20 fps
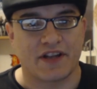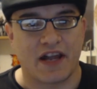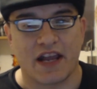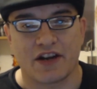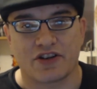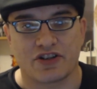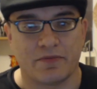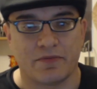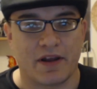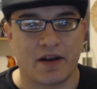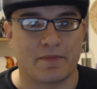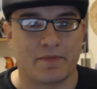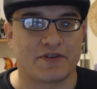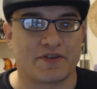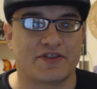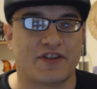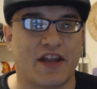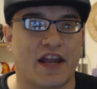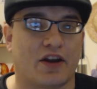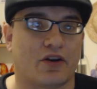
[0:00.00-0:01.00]
and I actually made a
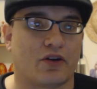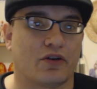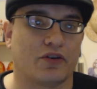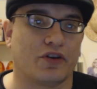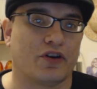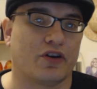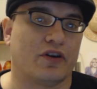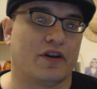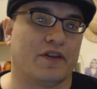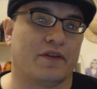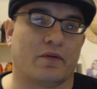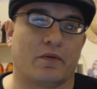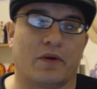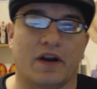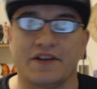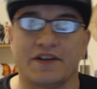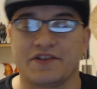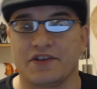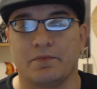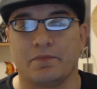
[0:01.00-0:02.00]
mistake earlier in there
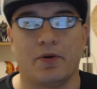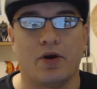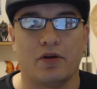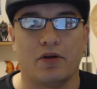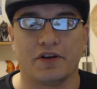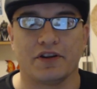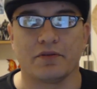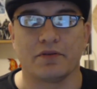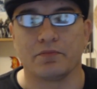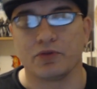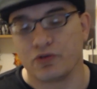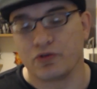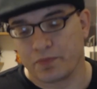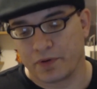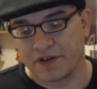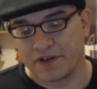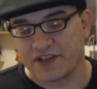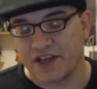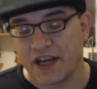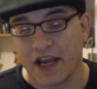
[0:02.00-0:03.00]
when I said Paulie and the
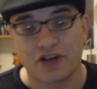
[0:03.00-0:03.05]
blueprints.